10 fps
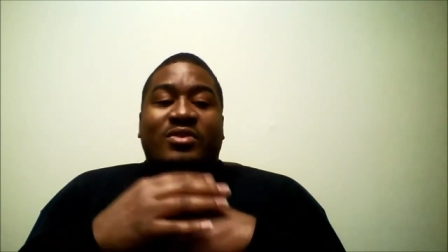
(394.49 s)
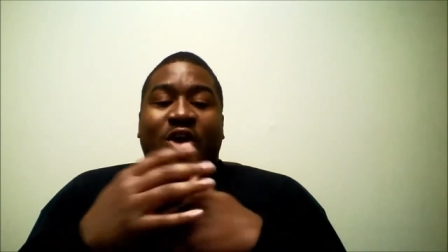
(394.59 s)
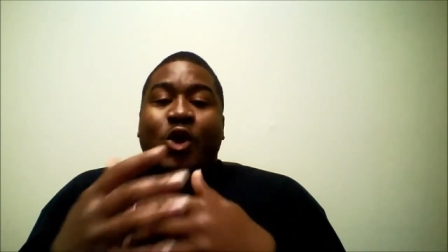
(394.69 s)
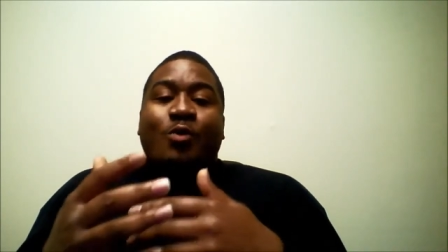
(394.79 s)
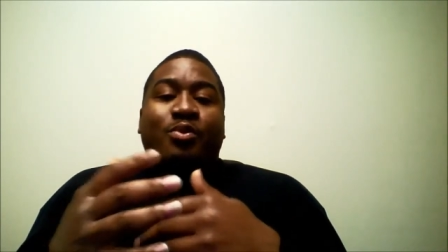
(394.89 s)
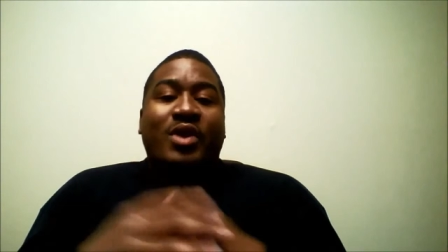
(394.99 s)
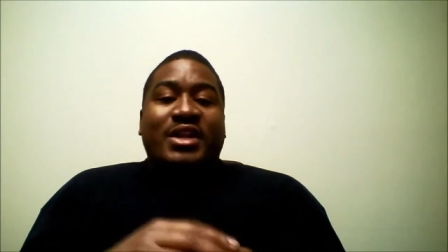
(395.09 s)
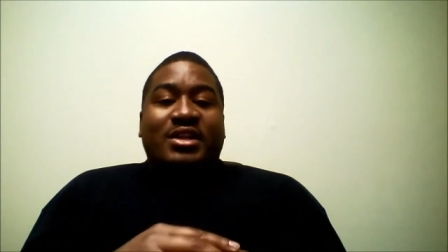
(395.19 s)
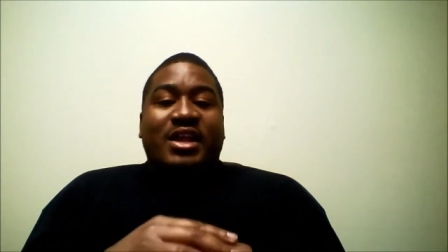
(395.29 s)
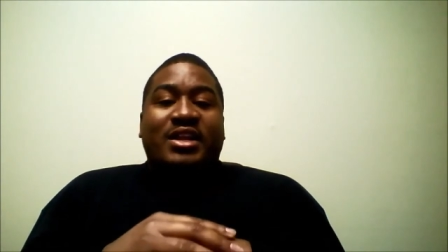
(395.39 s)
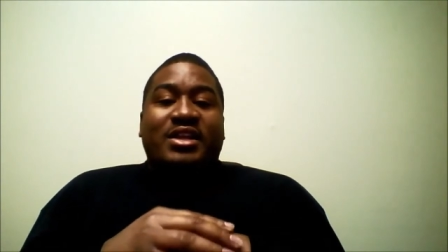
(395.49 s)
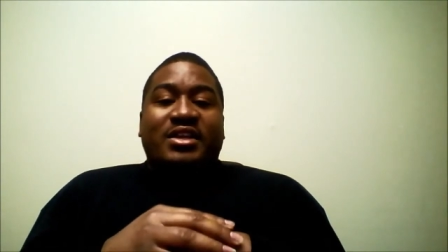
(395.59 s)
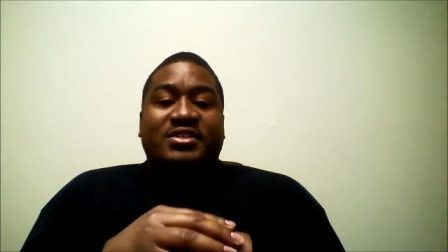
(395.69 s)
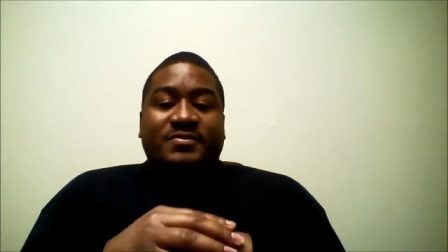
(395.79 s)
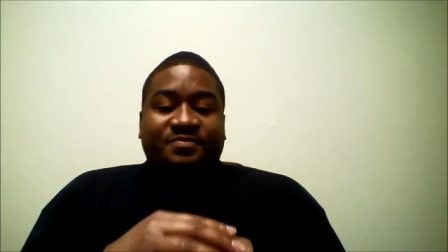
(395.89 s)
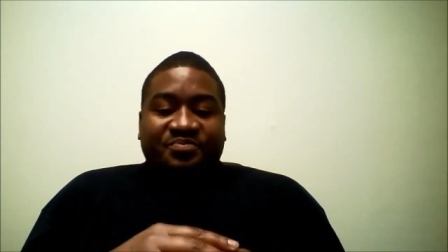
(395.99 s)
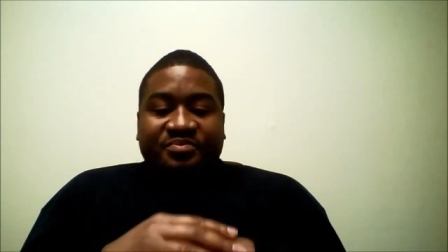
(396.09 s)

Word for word: the whole point of that is